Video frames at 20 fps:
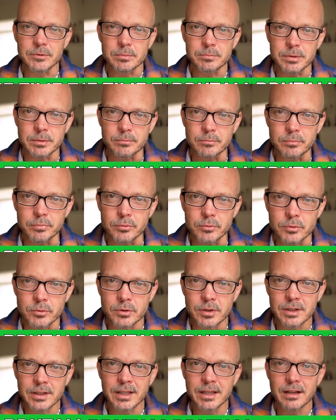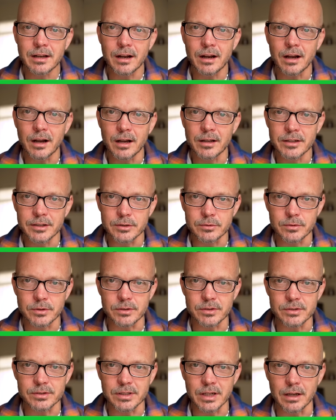to be brutally honest
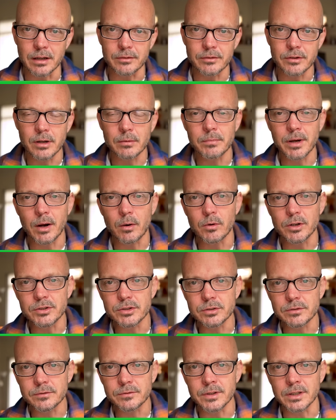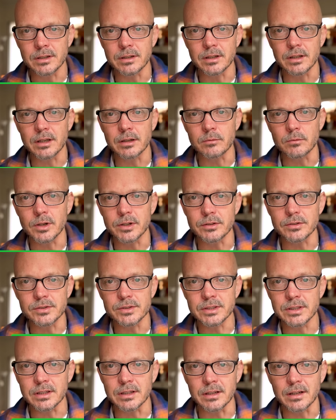with yourself about what you're feeling and what you're
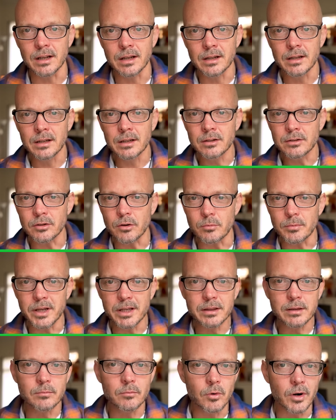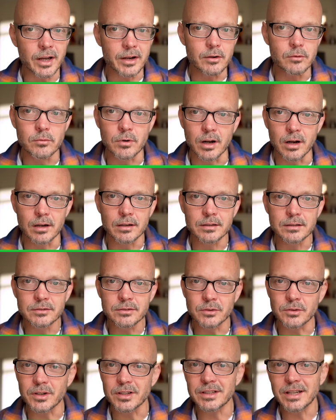seeing. Don't make them right or wrong.
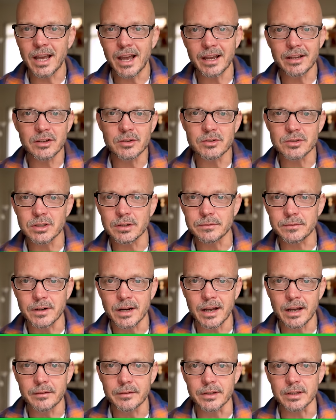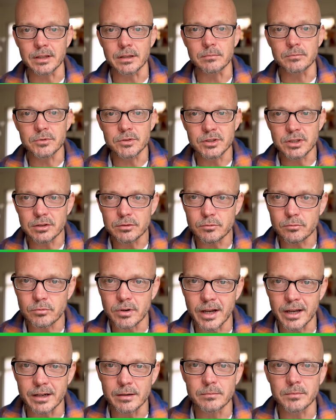Don't attack yourself for having them. Just
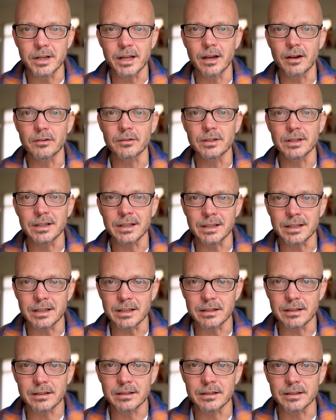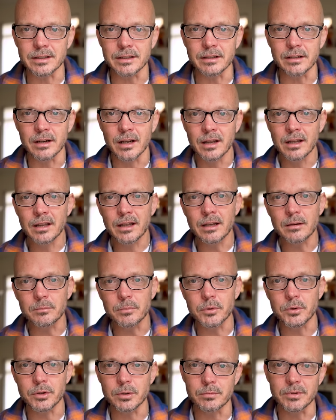write them down, get clear,
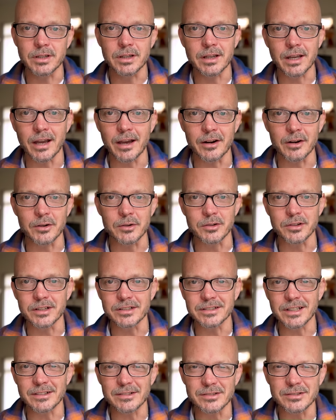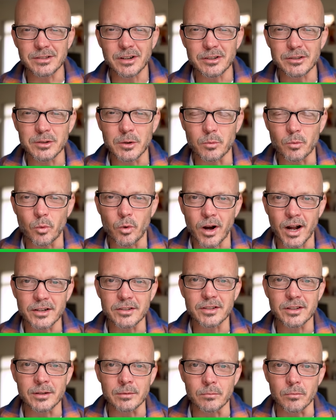and put them into categories and start to
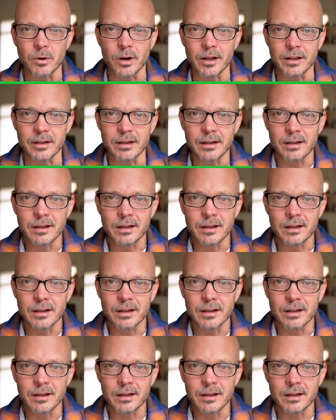watch them run.